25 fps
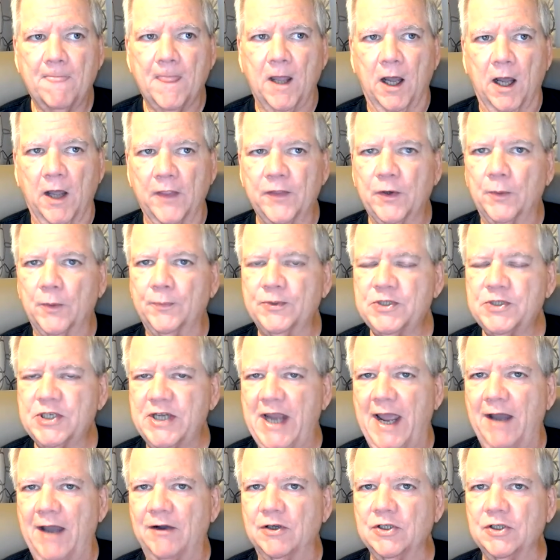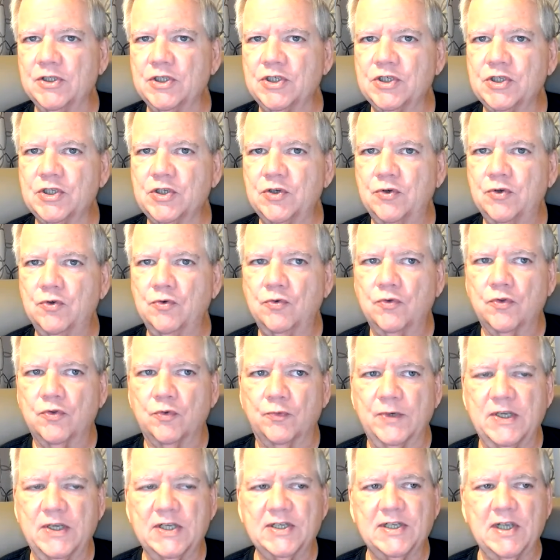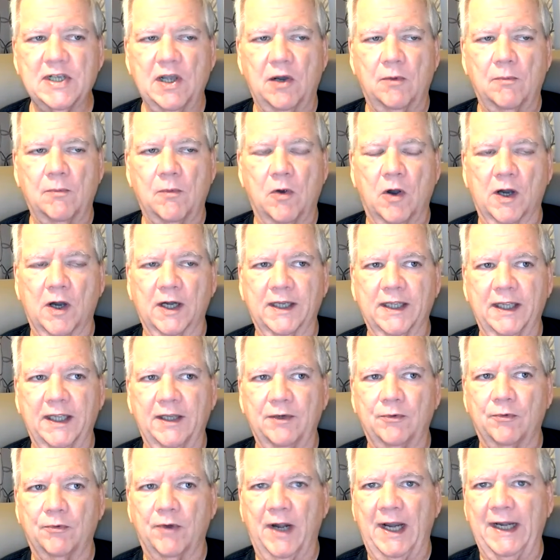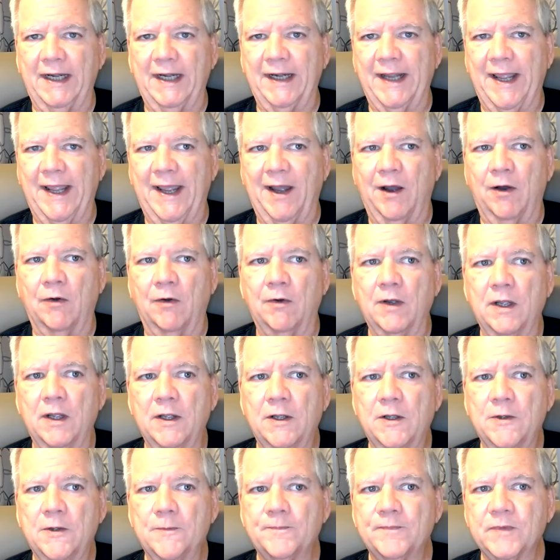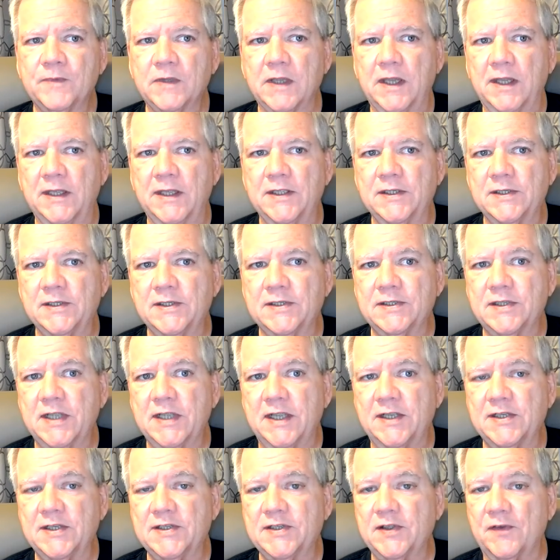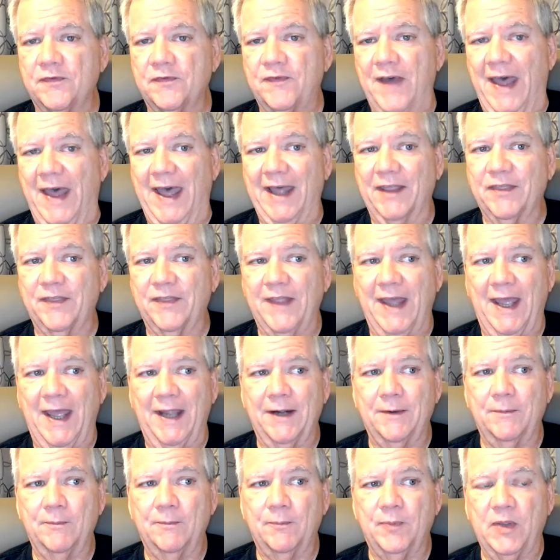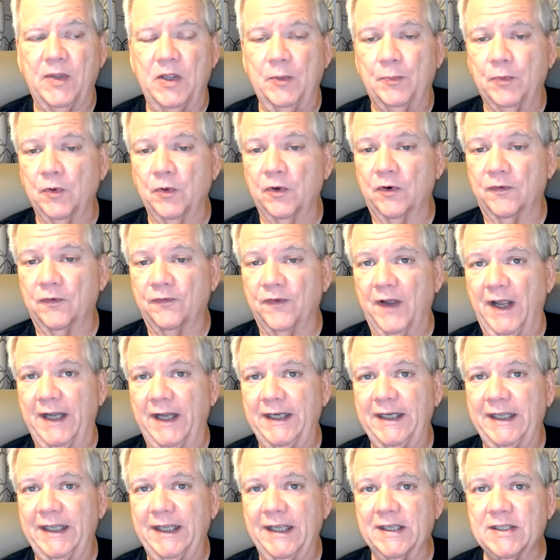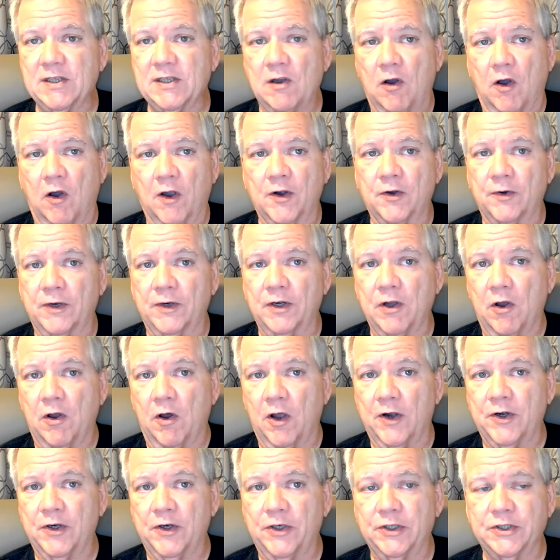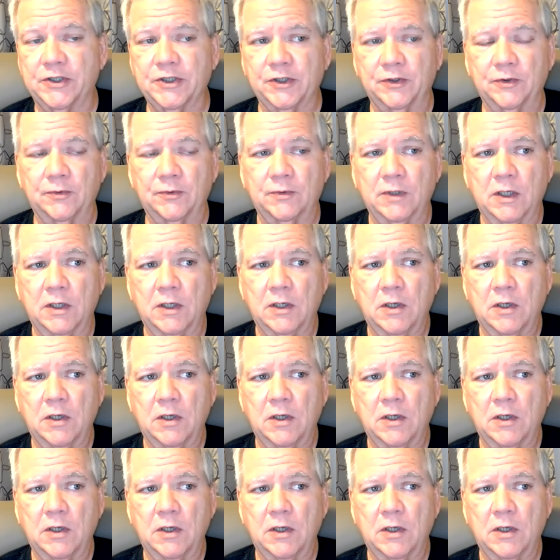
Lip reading: other challenge to the resale market right now is the fact that people are finding it's harder and harder to,